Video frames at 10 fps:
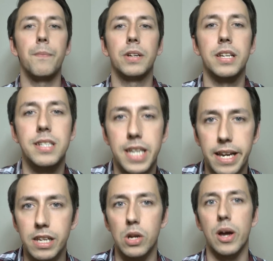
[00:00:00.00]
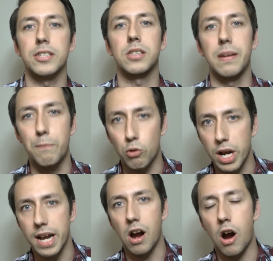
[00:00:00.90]
continuously
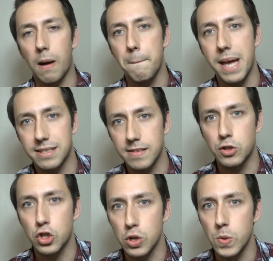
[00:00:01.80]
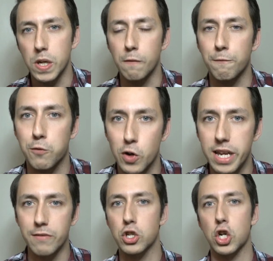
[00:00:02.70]
bring our message to you free
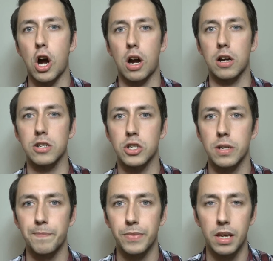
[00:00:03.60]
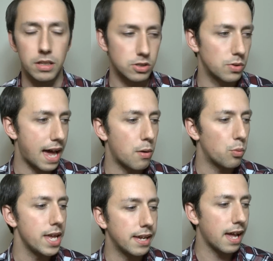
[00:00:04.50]
of charge so that
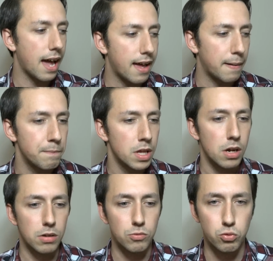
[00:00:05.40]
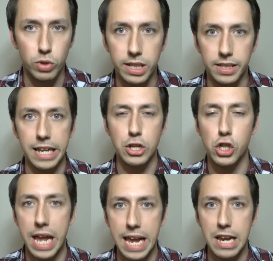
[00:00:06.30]
we can really
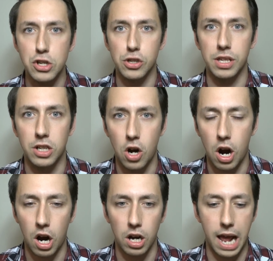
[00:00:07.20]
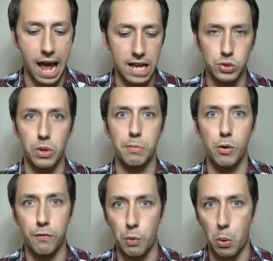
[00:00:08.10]
change the guard as we move
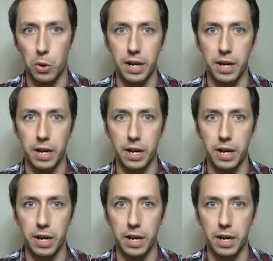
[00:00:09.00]
forward